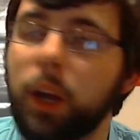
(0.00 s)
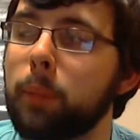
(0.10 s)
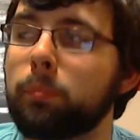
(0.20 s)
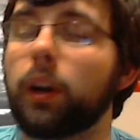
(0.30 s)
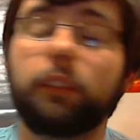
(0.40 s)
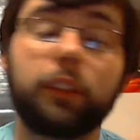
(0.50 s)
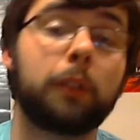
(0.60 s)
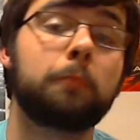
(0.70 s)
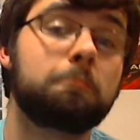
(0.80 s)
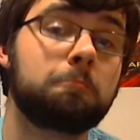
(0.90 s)
But, you
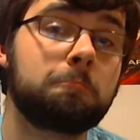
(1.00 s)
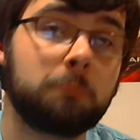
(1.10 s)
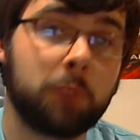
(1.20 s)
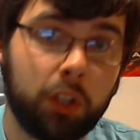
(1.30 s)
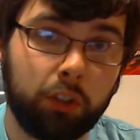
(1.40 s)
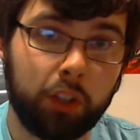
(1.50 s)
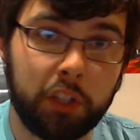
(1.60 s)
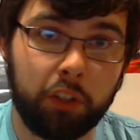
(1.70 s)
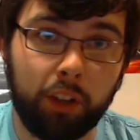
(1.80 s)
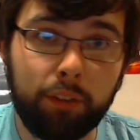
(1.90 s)
know, such
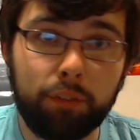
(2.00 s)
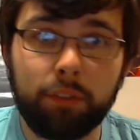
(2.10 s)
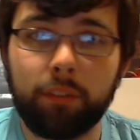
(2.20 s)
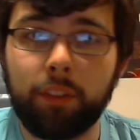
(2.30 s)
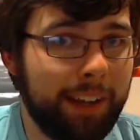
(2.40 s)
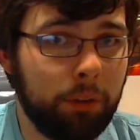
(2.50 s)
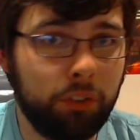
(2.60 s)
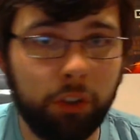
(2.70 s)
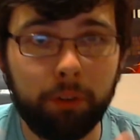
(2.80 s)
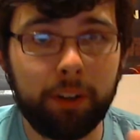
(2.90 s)
is life.
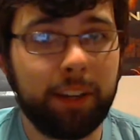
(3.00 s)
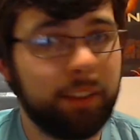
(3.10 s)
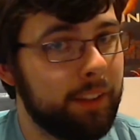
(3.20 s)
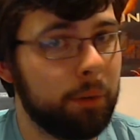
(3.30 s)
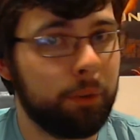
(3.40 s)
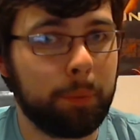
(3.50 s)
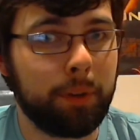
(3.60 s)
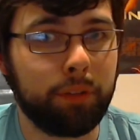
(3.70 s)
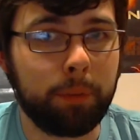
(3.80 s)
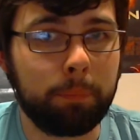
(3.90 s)
Sorry that there was a bit
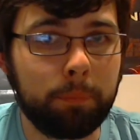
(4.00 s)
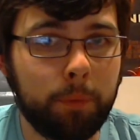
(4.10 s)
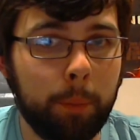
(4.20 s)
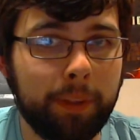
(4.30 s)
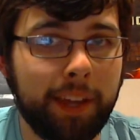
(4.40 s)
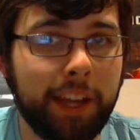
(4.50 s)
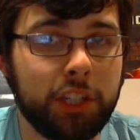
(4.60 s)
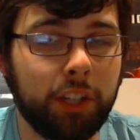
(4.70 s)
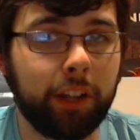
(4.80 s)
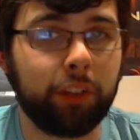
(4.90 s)
of a
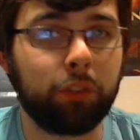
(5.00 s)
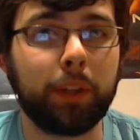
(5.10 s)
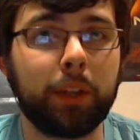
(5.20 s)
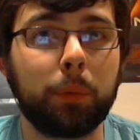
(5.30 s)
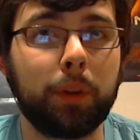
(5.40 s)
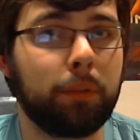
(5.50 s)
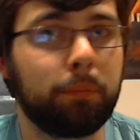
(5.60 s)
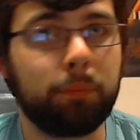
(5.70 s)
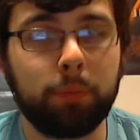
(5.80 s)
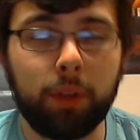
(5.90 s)
complication last week with
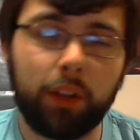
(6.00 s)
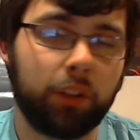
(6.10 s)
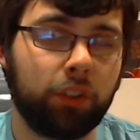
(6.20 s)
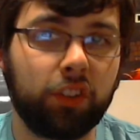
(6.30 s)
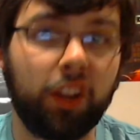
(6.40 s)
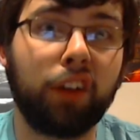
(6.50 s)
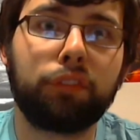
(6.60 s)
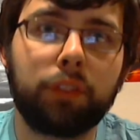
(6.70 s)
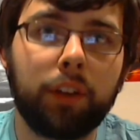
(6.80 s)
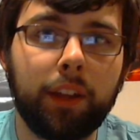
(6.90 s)

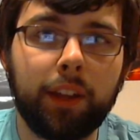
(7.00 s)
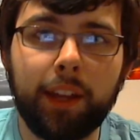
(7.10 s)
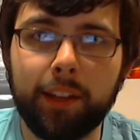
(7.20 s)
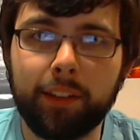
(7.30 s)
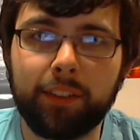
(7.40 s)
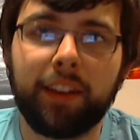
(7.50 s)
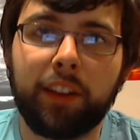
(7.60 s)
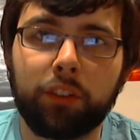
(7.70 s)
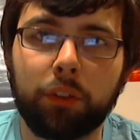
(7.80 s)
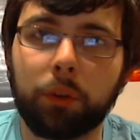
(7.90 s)
stuff.
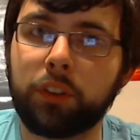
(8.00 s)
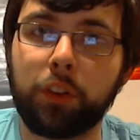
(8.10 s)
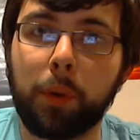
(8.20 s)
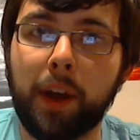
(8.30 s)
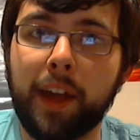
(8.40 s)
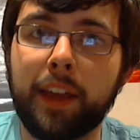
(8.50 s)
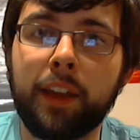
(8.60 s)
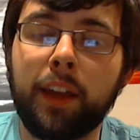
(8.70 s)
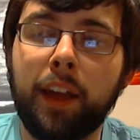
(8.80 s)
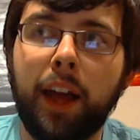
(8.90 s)
Internet's got in the way,
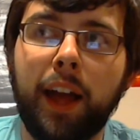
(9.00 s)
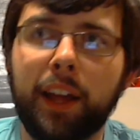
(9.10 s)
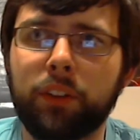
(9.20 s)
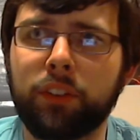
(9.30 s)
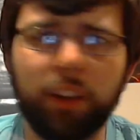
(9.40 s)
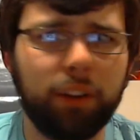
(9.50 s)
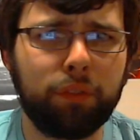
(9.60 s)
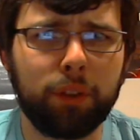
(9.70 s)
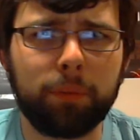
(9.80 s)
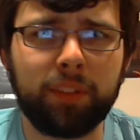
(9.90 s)
and none of
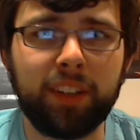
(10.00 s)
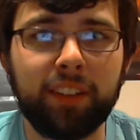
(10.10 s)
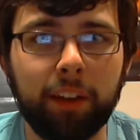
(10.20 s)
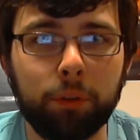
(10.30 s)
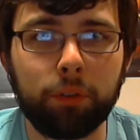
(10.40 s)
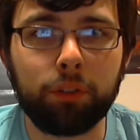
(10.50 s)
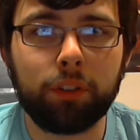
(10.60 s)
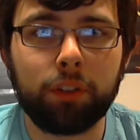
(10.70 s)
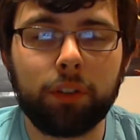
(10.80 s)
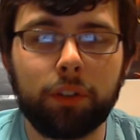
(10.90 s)
the details
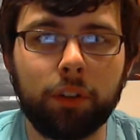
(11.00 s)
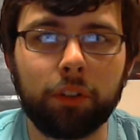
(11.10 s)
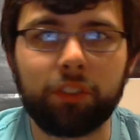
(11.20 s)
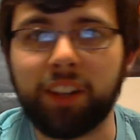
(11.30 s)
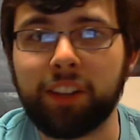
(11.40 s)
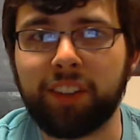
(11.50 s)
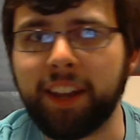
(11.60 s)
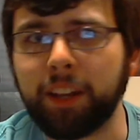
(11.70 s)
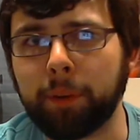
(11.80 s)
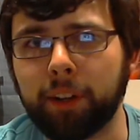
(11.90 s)
got sent to
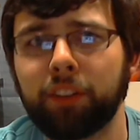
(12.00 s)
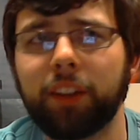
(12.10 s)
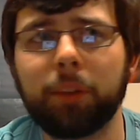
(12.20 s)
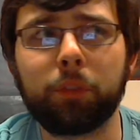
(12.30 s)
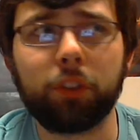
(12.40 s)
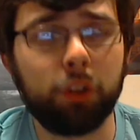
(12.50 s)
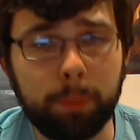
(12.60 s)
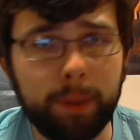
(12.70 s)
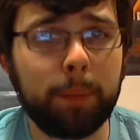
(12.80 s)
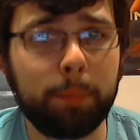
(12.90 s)
anyone. I sent them to two
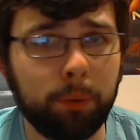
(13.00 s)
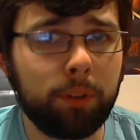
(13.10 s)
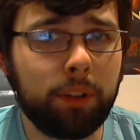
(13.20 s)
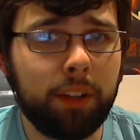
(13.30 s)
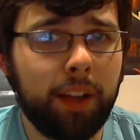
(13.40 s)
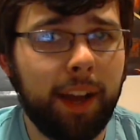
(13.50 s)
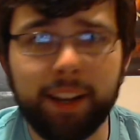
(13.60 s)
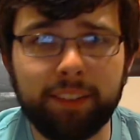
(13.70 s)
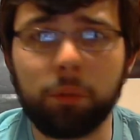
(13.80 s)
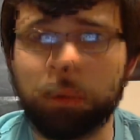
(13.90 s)
people. And
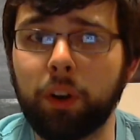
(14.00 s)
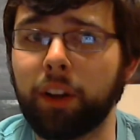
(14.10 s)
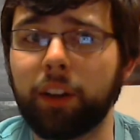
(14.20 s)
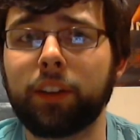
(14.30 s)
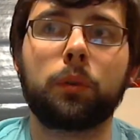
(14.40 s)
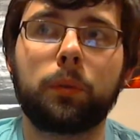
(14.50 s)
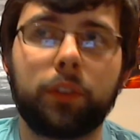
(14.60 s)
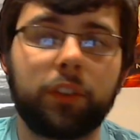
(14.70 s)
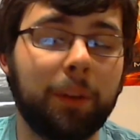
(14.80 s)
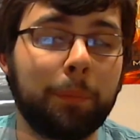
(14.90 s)
it didn't work. The
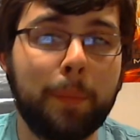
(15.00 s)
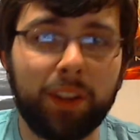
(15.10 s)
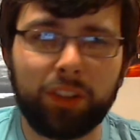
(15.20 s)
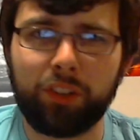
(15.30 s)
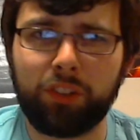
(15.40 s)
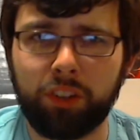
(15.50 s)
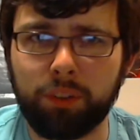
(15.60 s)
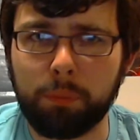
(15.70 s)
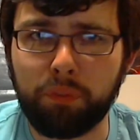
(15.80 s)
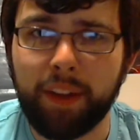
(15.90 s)
Tumblr message
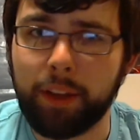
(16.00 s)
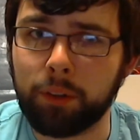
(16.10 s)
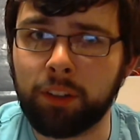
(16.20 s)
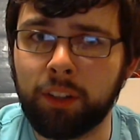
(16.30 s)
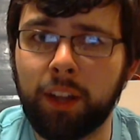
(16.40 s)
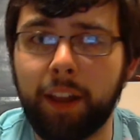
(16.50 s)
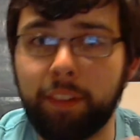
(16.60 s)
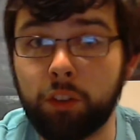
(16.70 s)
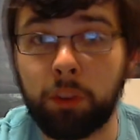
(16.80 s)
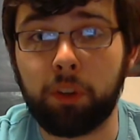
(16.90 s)
system failed, and
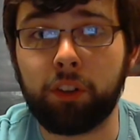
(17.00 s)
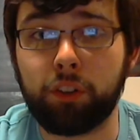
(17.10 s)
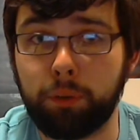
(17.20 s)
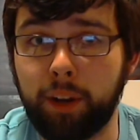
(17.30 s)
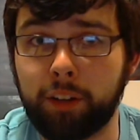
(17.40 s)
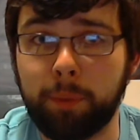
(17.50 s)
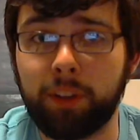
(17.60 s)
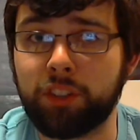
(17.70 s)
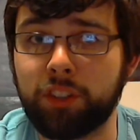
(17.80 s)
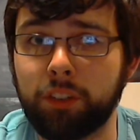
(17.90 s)
the Twitter direct
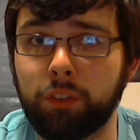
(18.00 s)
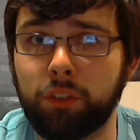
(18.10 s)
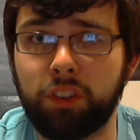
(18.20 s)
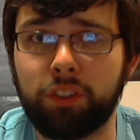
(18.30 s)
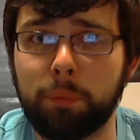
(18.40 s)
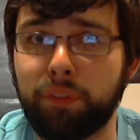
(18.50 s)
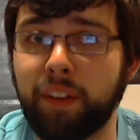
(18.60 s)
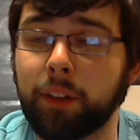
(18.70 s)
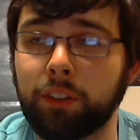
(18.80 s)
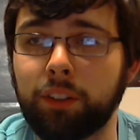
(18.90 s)
messaging system
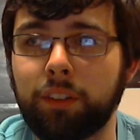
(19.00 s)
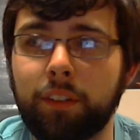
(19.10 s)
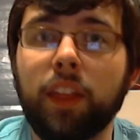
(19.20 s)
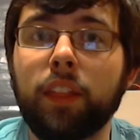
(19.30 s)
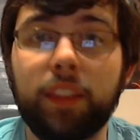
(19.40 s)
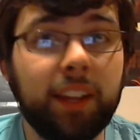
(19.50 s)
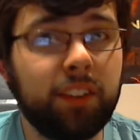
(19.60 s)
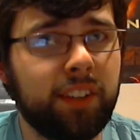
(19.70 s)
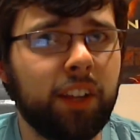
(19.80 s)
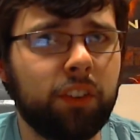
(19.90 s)
failed. The
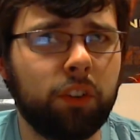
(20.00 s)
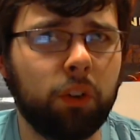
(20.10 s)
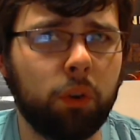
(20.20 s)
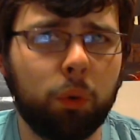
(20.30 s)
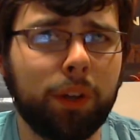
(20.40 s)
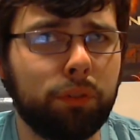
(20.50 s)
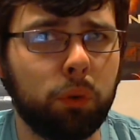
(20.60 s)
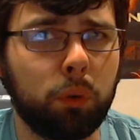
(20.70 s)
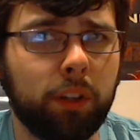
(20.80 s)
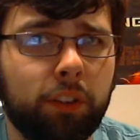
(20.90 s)
internets are not always
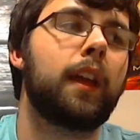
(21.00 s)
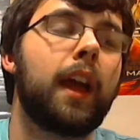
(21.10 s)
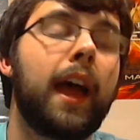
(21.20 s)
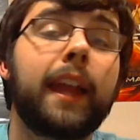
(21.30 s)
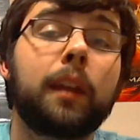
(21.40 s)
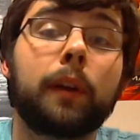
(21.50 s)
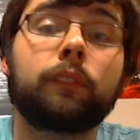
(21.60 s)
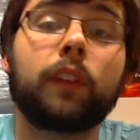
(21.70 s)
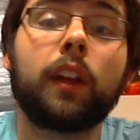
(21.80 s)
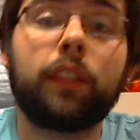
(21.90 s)
flawless. Anyway,
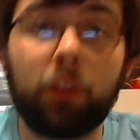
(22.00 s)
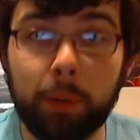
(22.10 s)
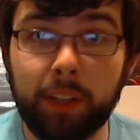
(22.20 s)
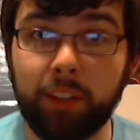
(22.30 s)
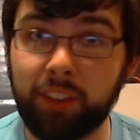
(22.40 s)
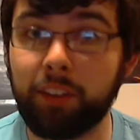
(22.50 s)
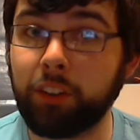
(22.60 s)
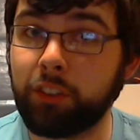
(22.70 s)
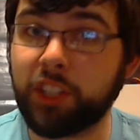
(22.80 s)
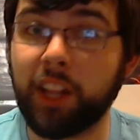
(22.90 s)
this week Sarah
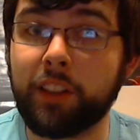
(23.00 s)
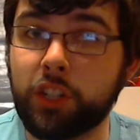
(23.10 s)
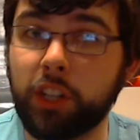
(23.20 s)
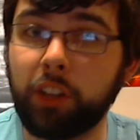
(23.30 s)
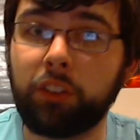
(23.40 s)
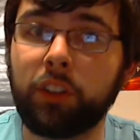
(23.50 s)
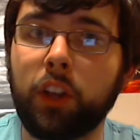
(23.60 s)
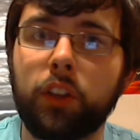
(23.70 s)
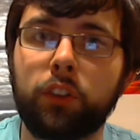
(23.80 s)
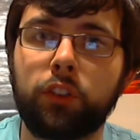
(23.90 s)
has challenged us
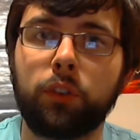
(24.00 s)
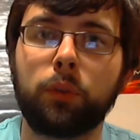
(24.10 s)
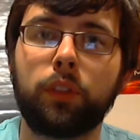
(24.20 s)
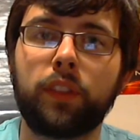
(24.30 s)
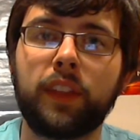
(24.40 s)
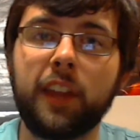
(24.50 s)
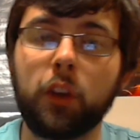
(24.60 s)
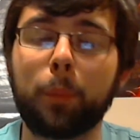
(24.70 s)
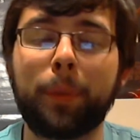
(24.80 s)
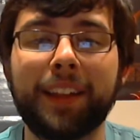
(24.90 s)
to the In
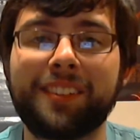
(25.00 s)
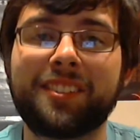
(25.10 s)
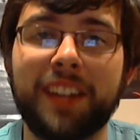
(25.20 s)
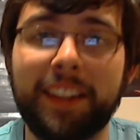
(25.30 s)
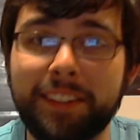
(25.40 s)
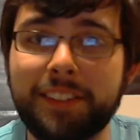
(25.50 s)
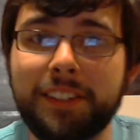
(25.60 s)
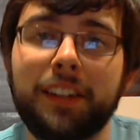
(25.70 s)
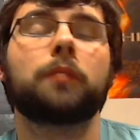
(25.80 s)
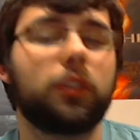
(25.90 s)
Your Pants challenge.
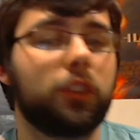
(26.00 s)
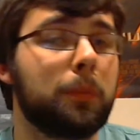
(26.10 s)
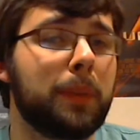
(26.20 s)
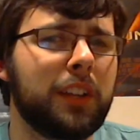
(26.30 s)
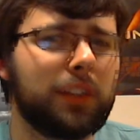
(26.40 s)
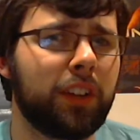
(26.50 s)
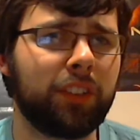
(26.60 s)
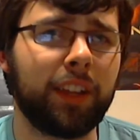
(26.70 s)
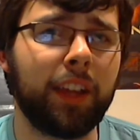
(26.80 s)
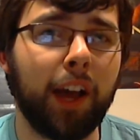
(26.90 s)
This could be
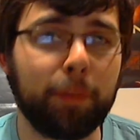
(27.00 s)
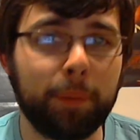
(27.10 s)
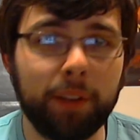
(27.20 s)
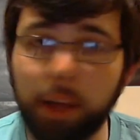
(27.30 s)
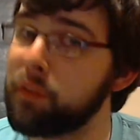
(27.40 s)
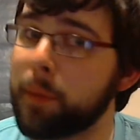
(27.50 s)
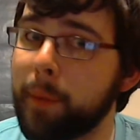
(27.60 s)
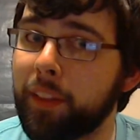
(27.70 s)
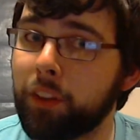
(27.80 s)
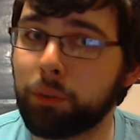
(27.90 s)
interesting. I've been laughing
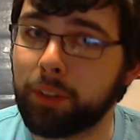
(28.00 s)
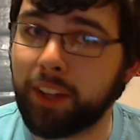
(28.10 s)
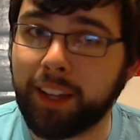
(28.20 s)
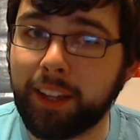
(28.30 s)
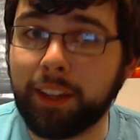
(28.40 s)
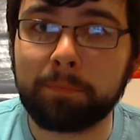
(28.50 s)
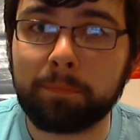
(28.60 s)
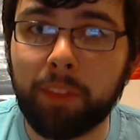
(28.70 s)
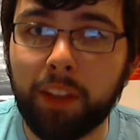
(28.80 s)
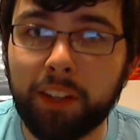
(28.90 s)
about this all day.
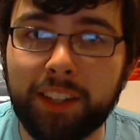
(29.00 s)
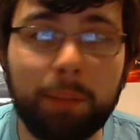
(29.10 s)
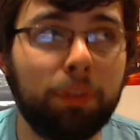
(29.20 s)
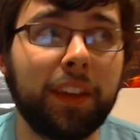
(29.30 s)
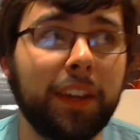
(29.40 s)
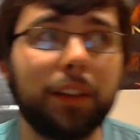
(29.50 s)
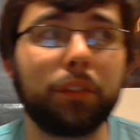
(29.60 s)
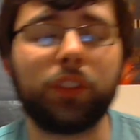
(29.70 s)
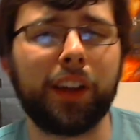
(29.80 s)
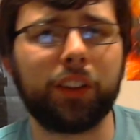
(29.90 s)
I keep thinking of
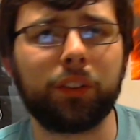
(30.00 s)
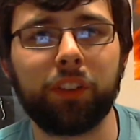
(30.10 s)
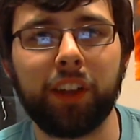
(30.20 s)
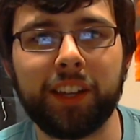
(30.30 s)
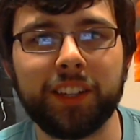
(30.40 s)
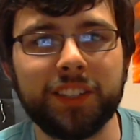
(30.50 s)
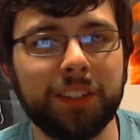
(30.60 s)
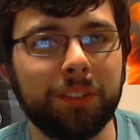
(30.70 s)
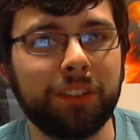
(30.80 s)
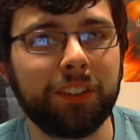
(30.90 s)
titles that I could
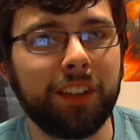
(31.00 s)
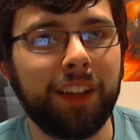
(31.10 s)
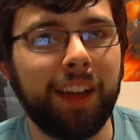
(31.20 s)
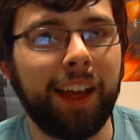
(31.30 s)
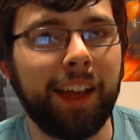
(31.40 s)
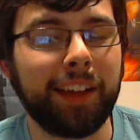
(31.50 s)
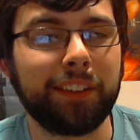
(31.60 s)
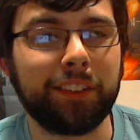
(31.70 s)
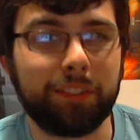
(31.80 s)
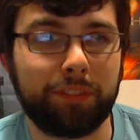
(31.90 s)
use
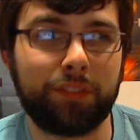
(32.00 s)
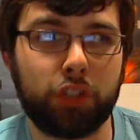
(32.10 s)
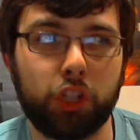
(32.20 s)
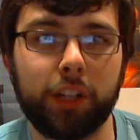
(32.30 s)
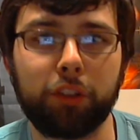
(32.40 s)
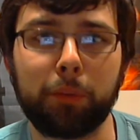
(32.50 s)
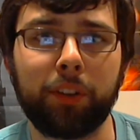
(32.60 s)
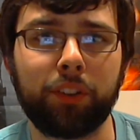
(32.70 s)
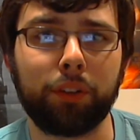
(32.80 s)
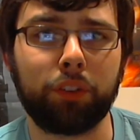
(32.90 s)
and chuckling to
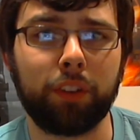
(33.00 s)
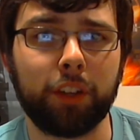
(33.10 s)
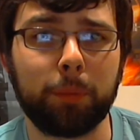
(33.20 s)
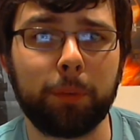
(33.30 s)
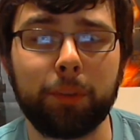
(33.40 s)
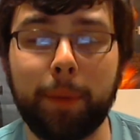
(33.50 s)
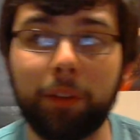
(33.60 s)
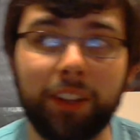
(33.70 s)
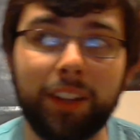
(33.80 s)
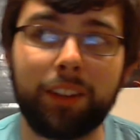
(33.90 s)
myself, so there could be some
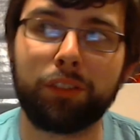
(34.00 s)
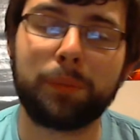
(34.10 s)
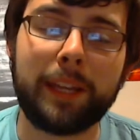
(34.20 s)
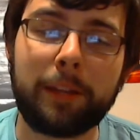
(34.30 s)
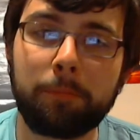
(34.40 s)
outtakes of me